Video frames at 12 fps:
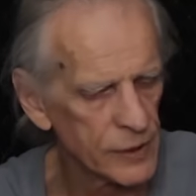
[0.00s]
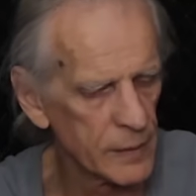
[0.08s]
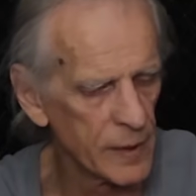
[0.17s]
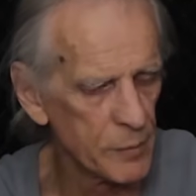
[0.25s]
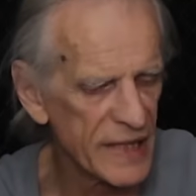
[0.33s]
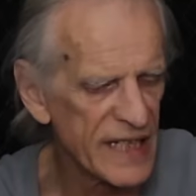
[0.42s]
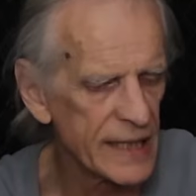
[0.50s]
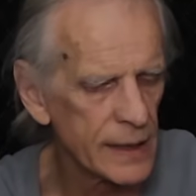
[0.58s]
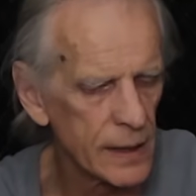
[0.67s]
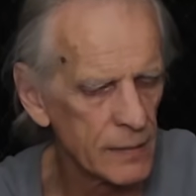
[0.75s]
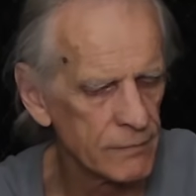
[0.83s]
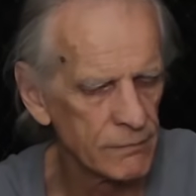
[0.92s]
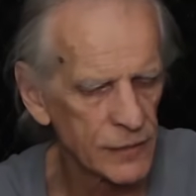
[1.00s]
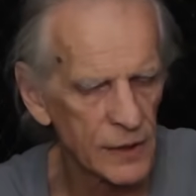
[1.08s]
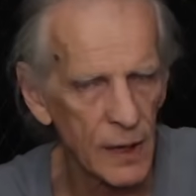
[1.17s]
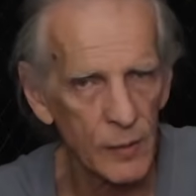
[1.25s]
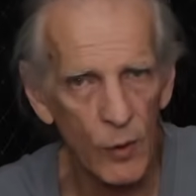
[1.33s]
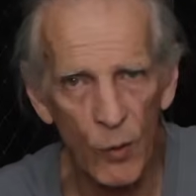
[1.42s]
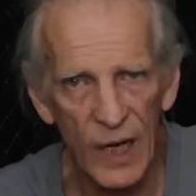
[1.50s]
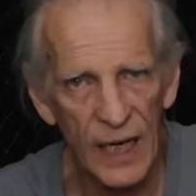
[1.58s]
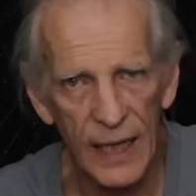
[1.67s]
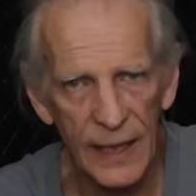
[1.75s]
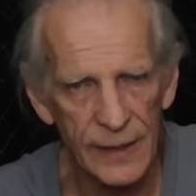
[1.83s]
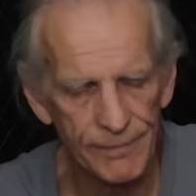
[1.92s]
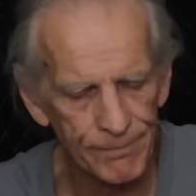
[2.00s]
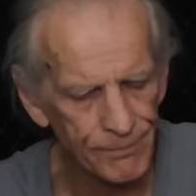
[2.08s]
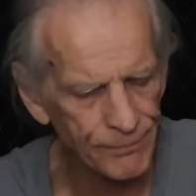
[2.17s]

some are medium, some are wide.